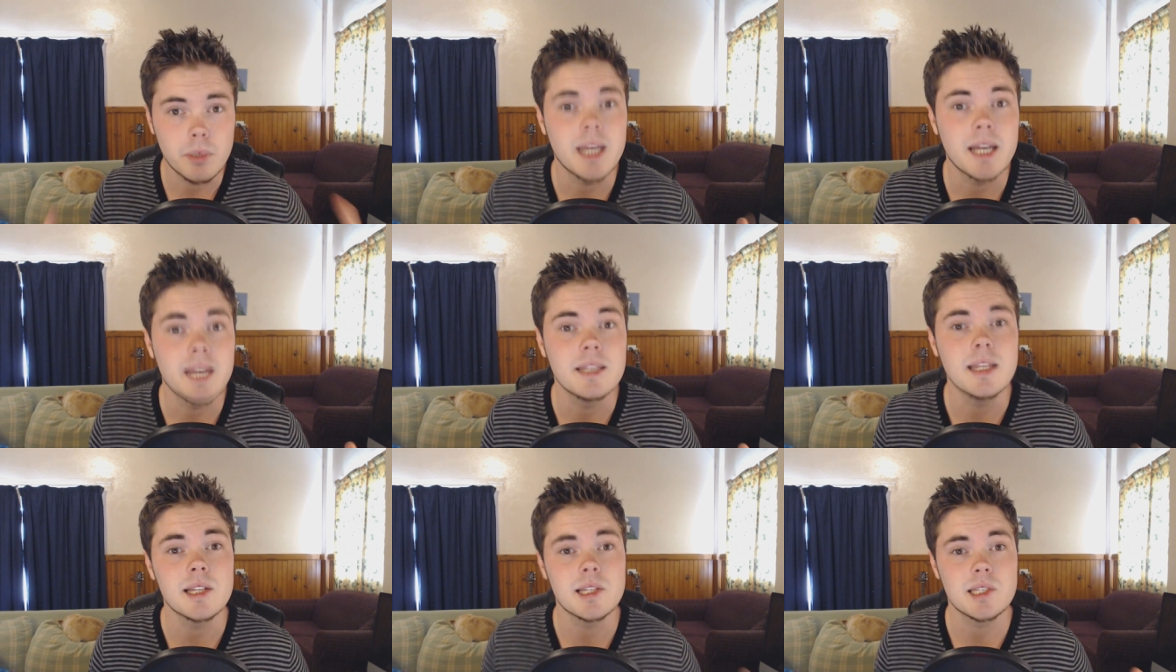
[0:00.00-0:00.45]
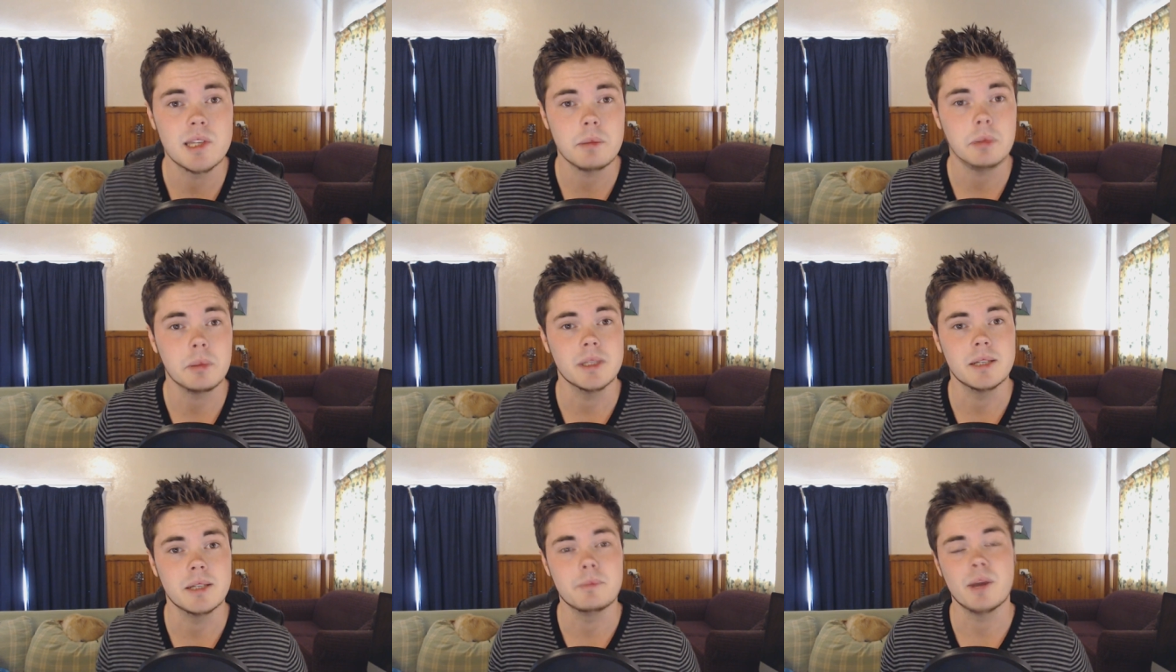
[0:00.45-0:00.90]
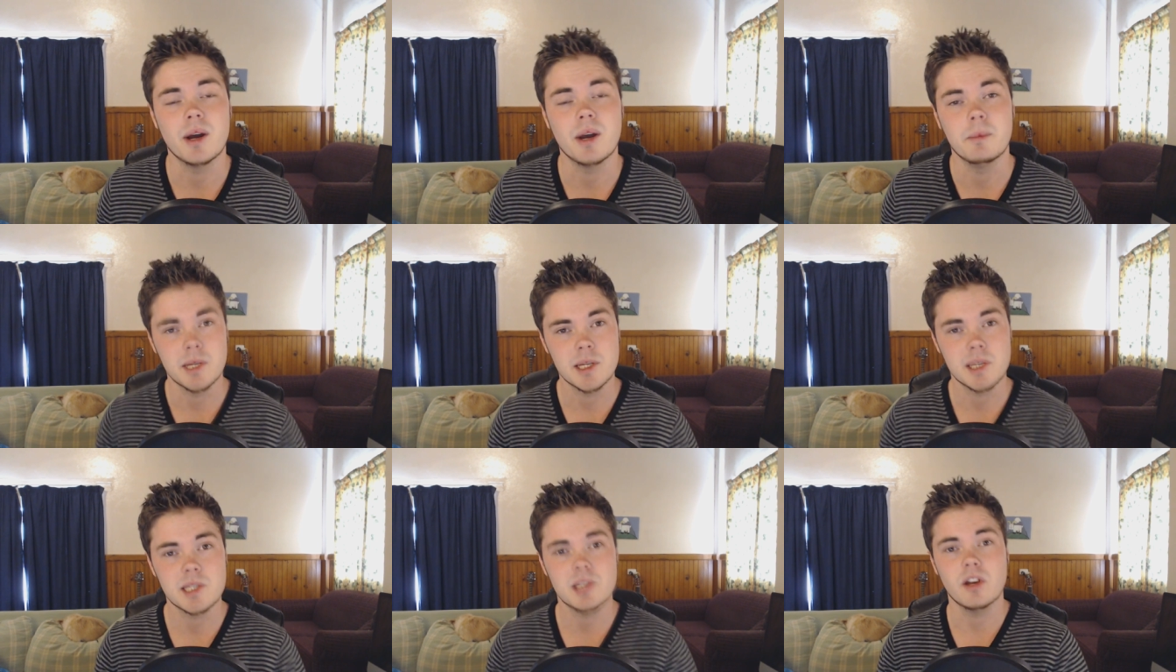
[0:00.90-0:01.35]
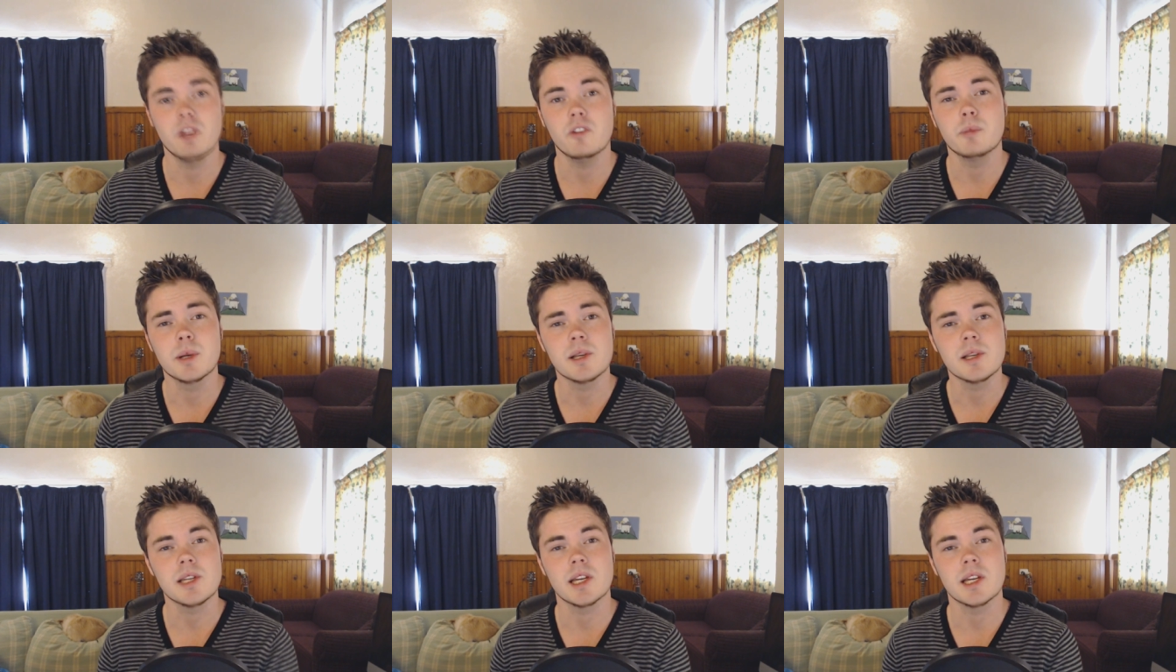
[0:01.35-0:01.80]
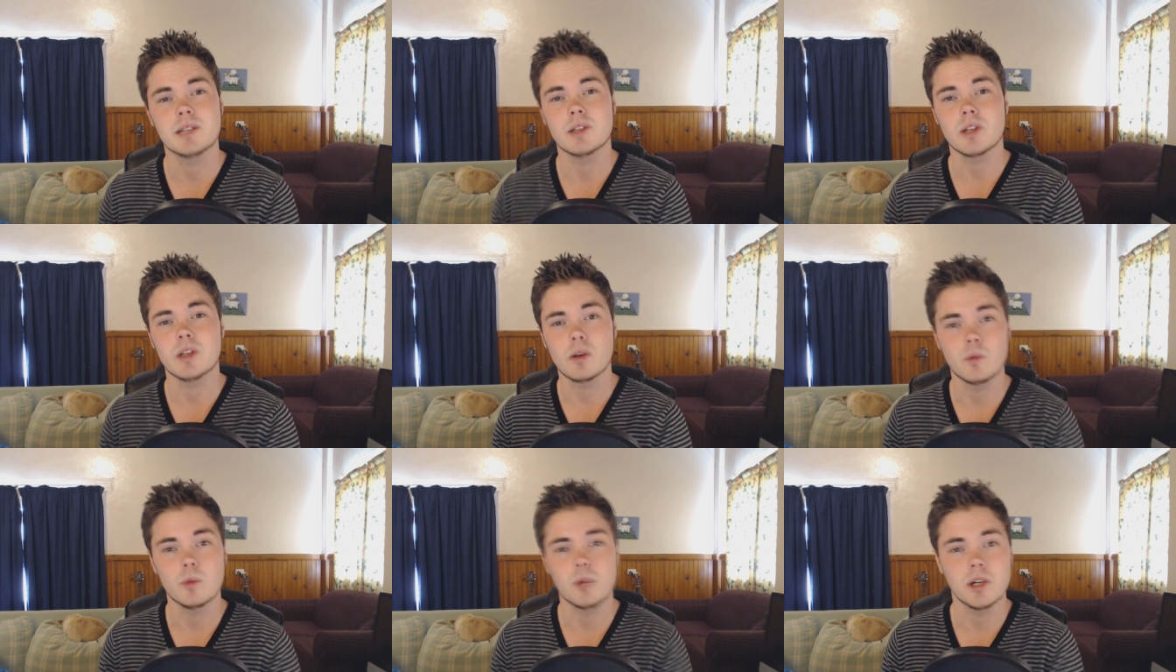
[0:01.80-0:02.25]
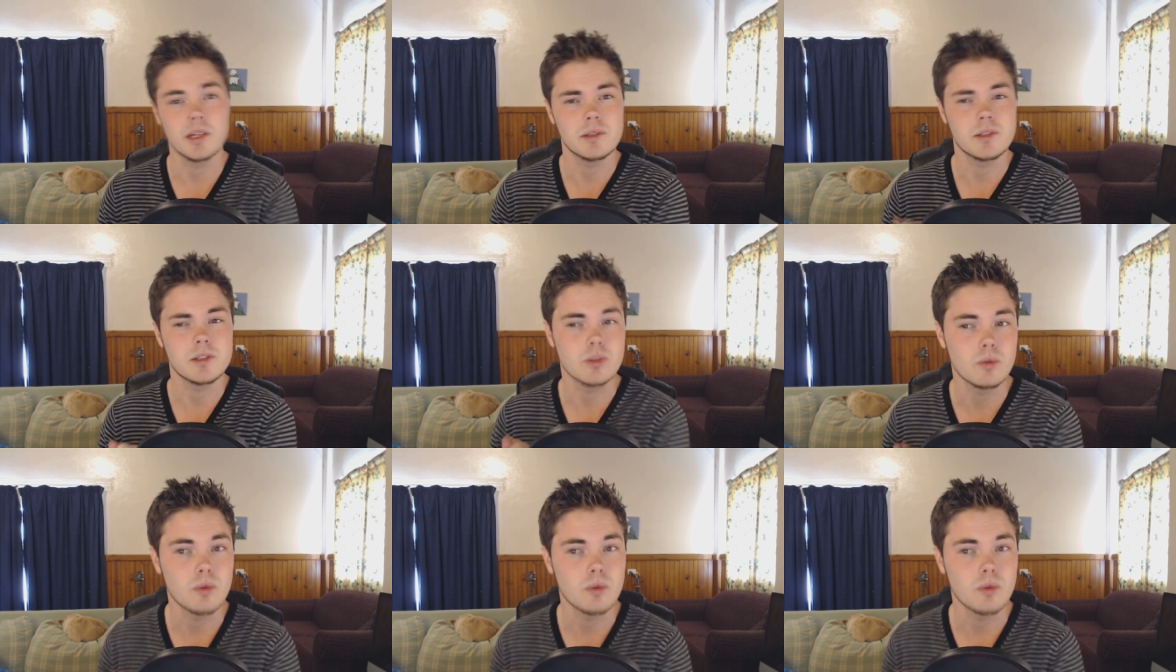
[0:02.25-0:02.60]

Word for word: play that separately by myself because I don't want to